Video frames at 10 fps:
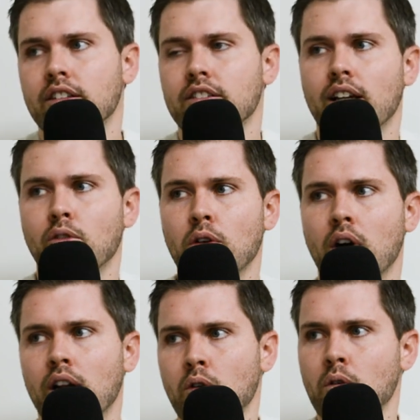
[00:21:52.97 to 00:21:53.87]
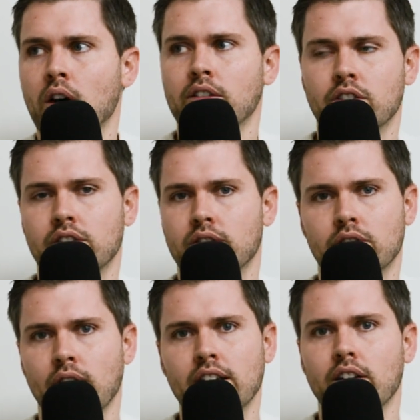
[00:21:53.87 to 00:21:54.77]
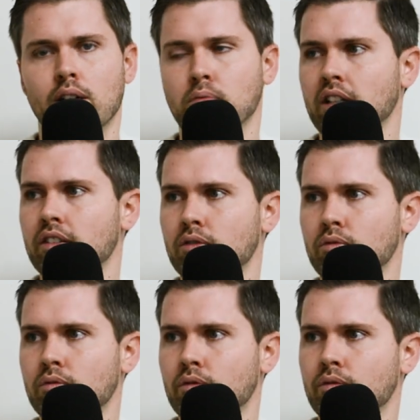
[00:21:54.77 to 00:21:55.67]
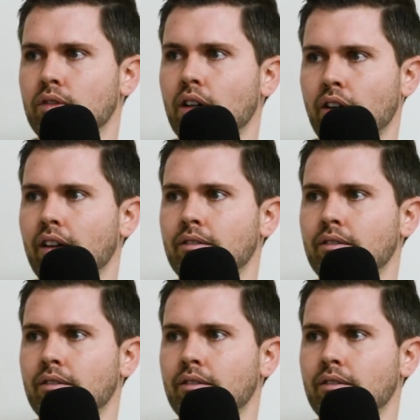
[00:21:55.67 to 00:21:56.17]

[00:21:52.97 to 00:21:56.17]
saying we want we want just rent out our place yes yeah okay.